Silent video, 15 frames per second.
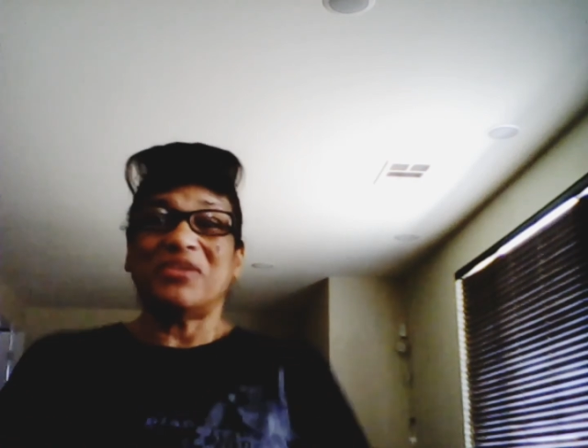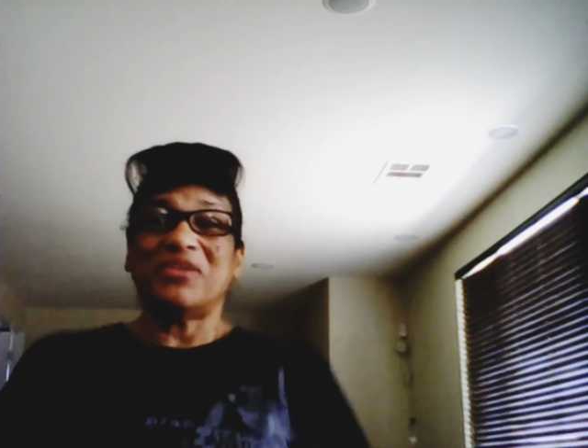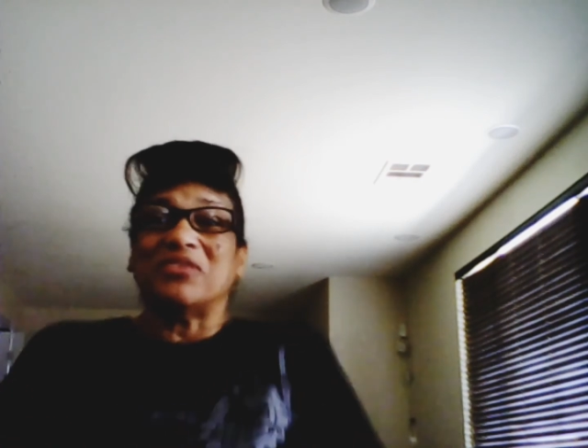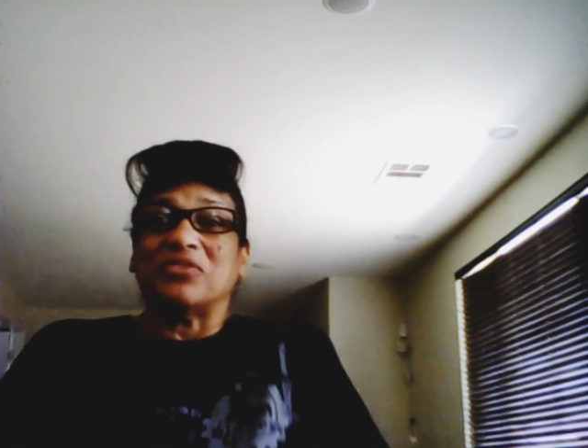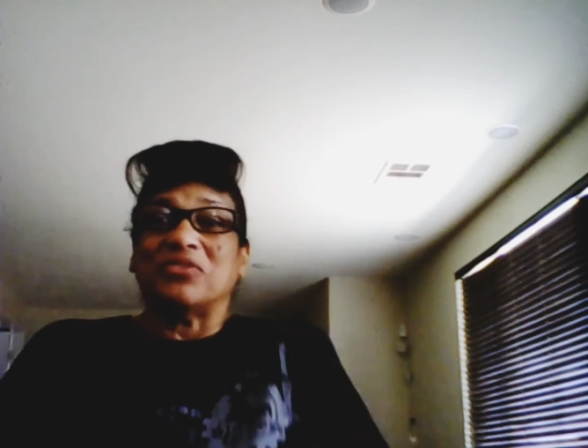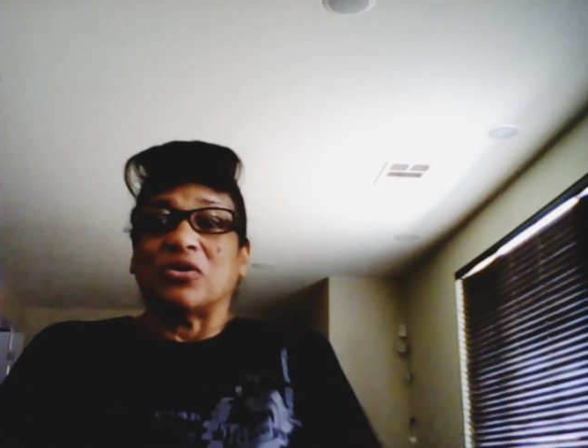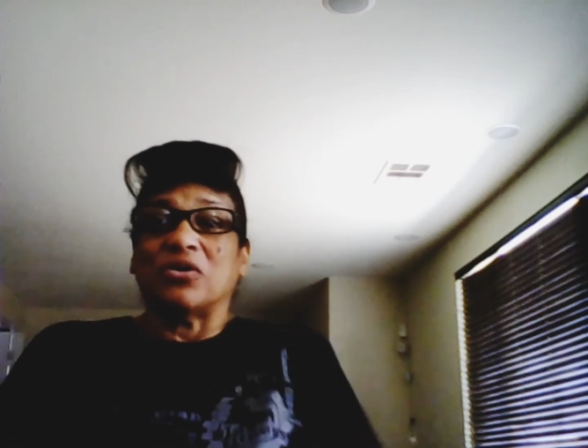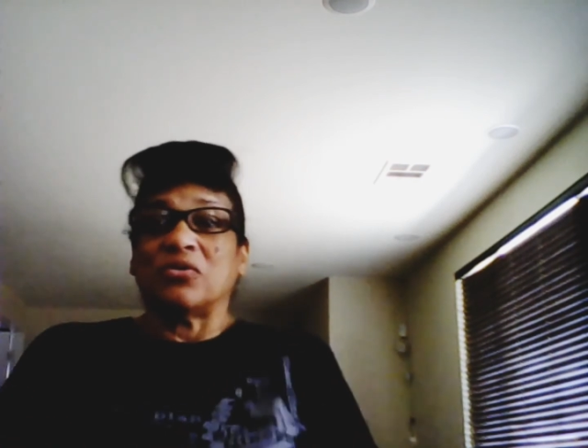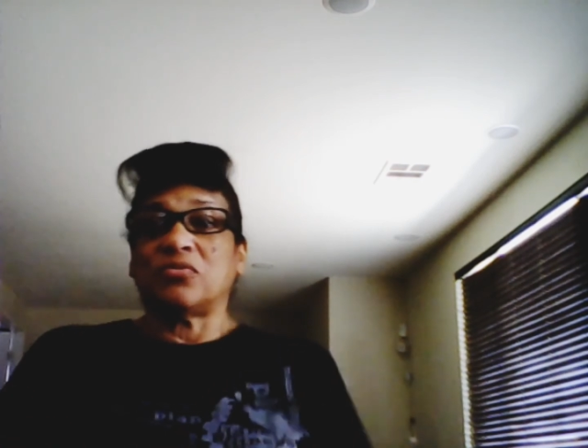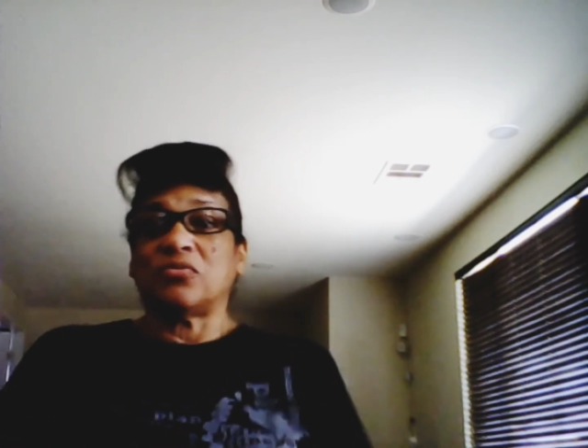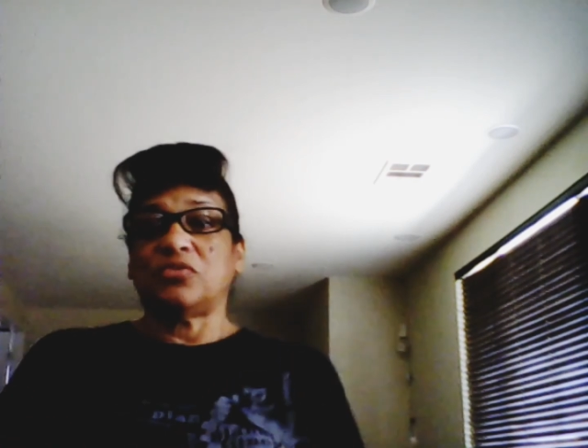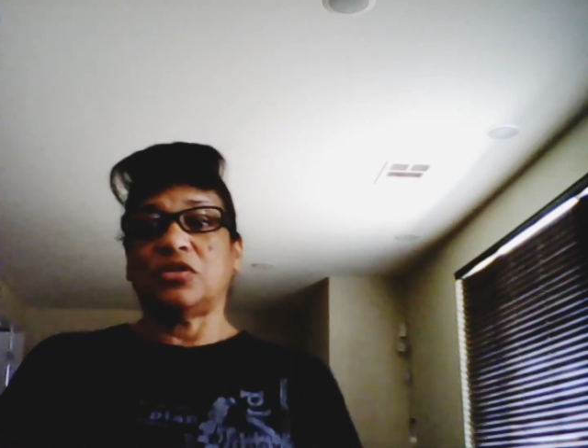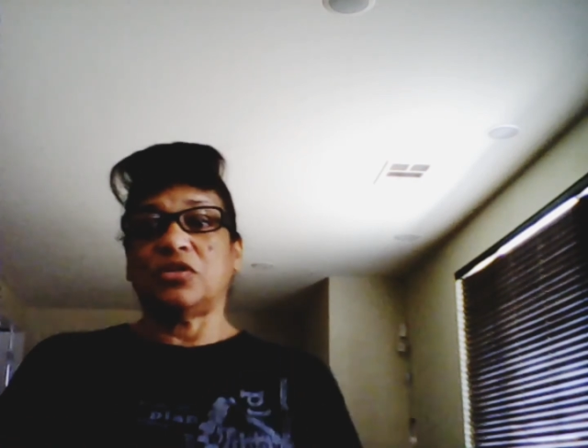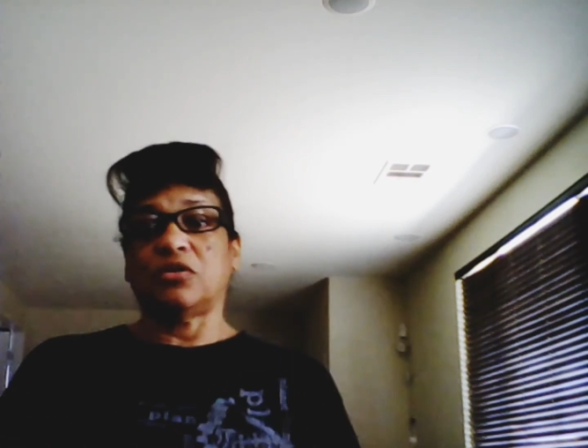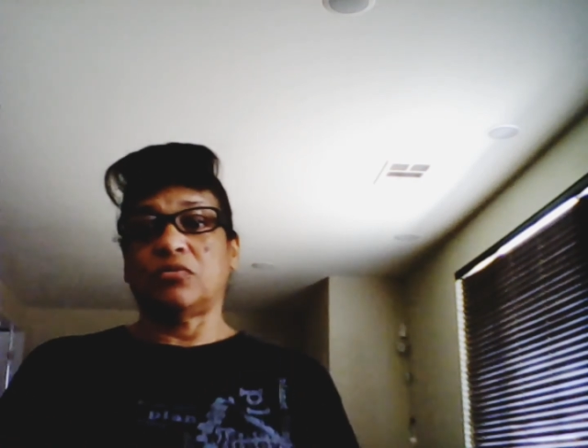We don't know,
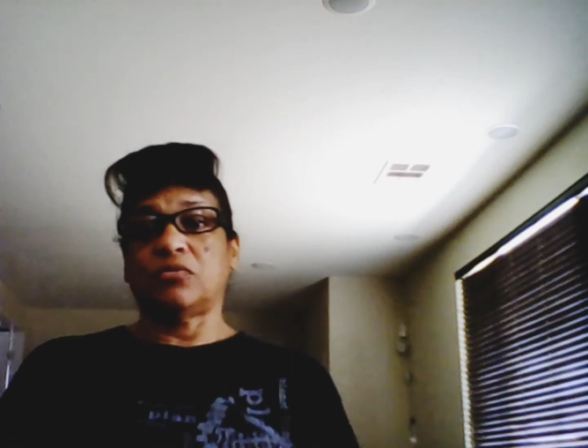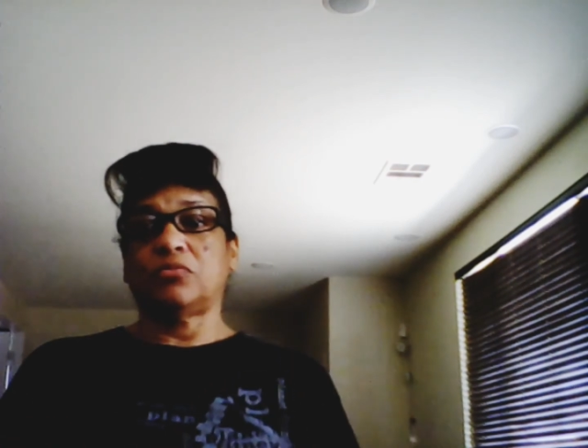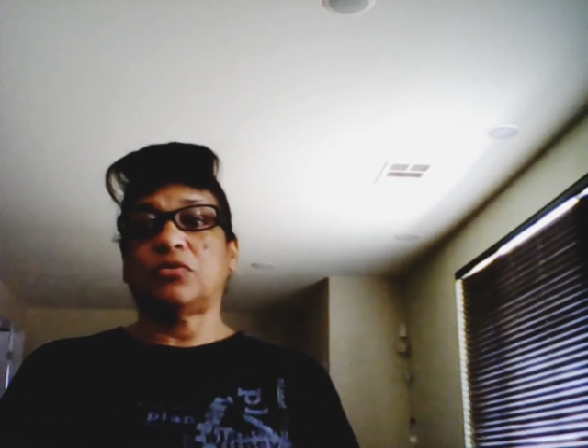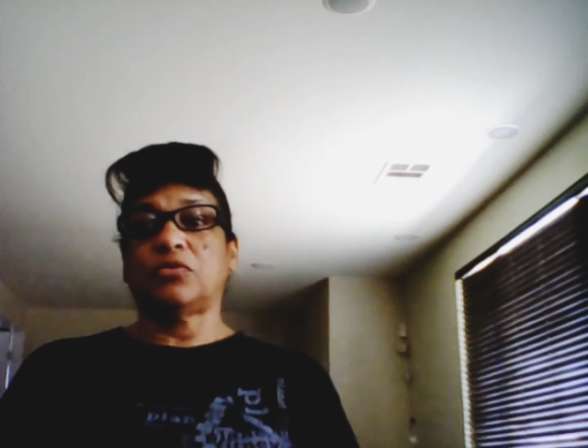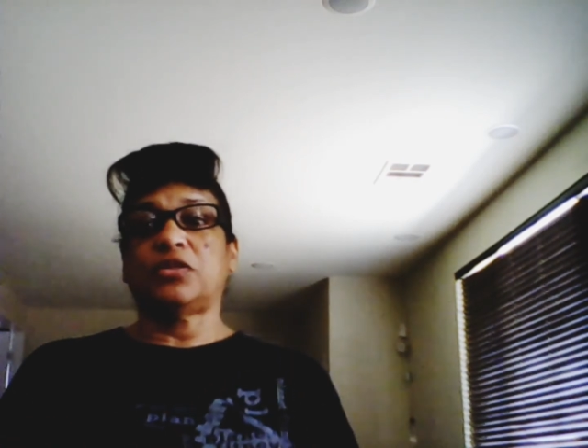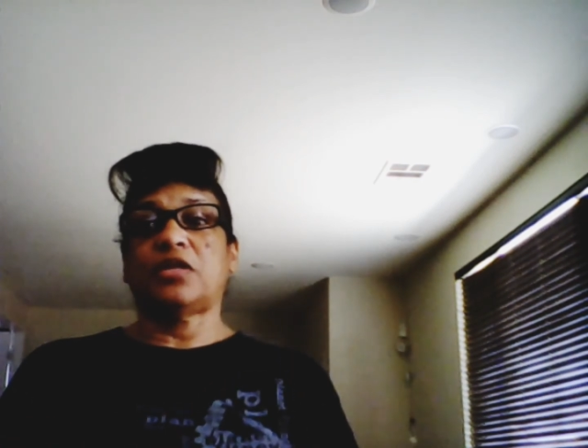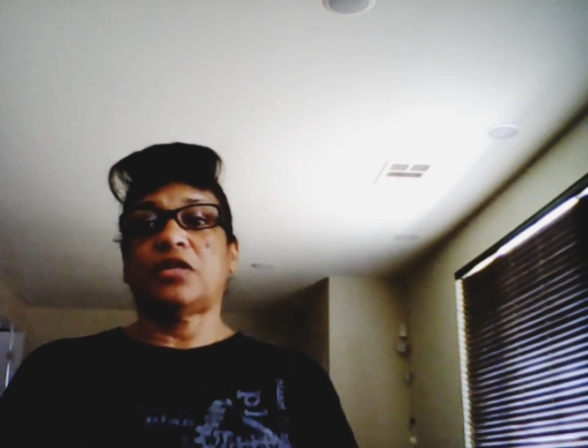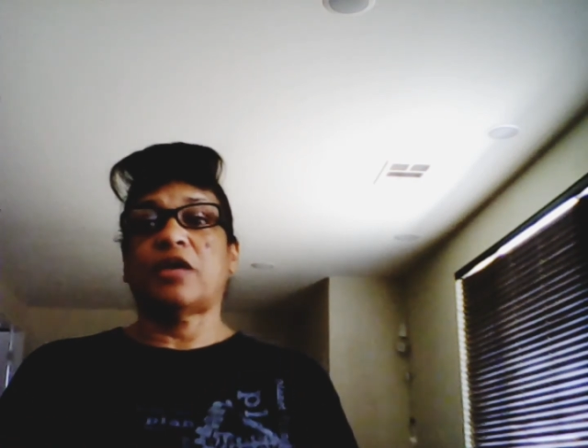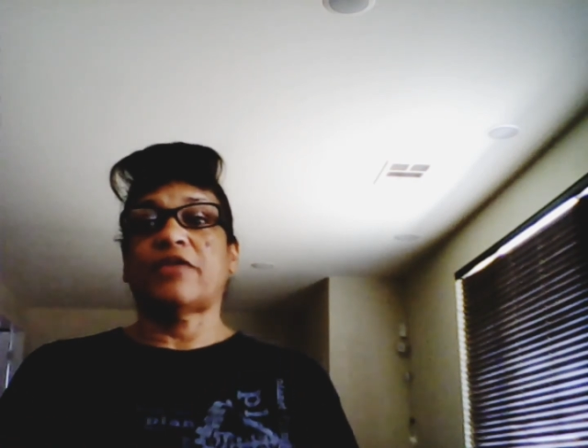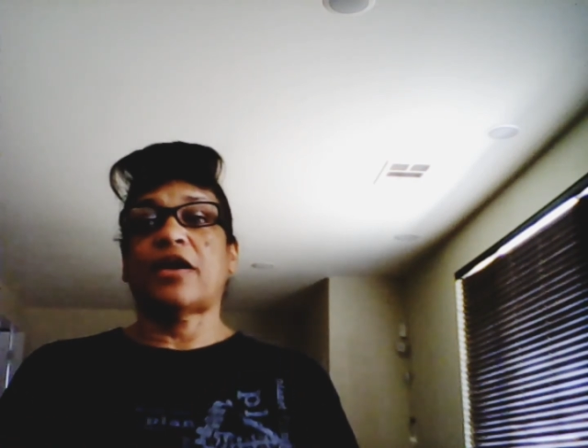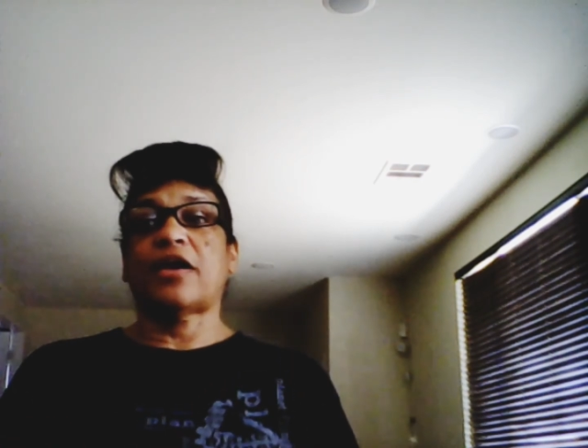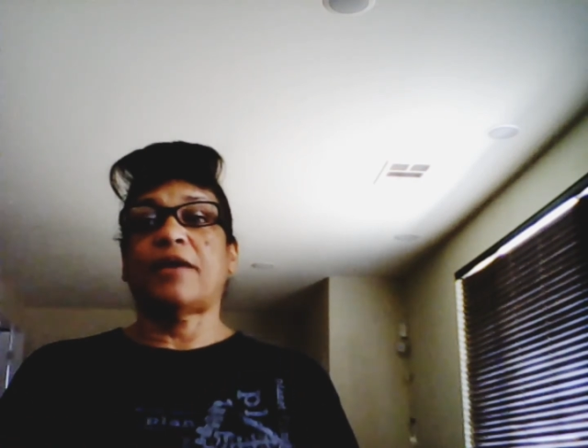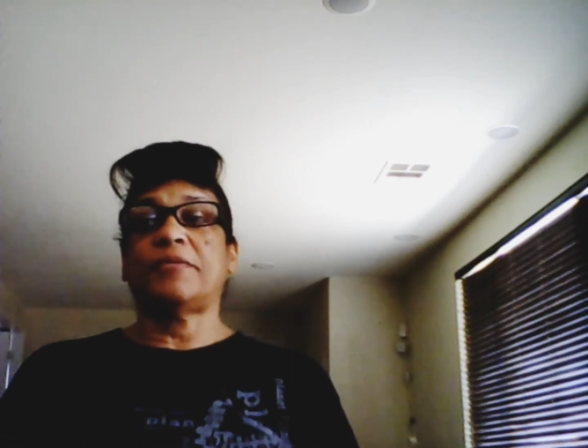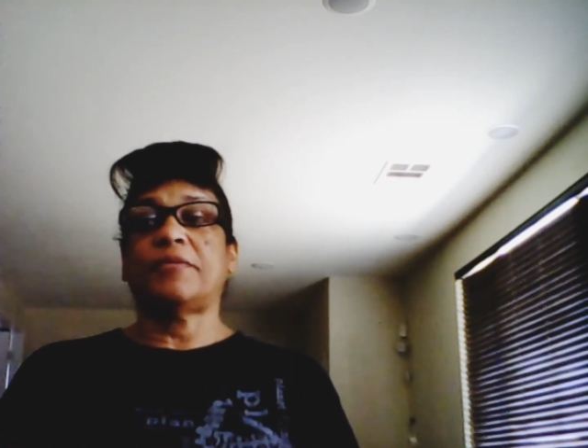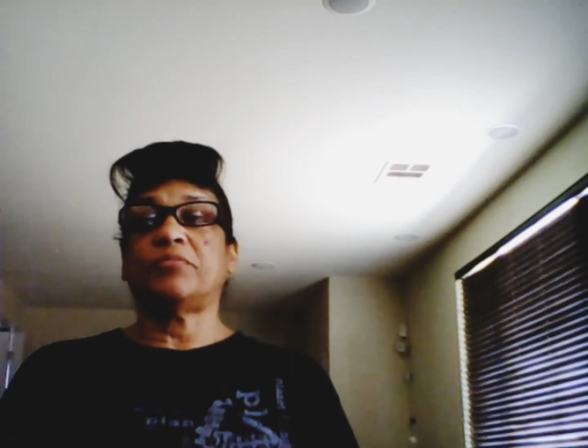you know, how that
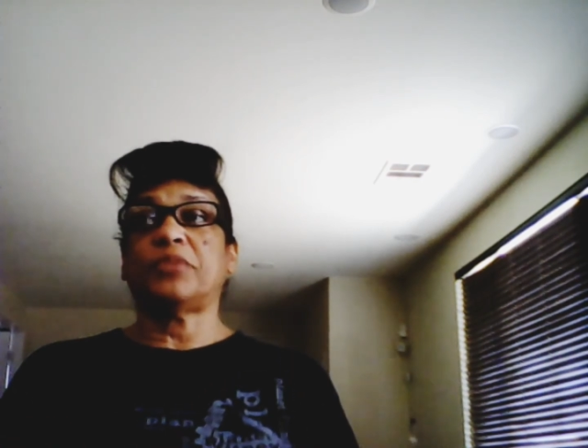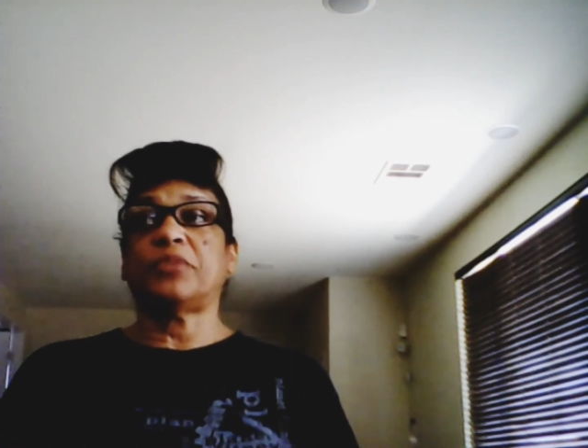happened.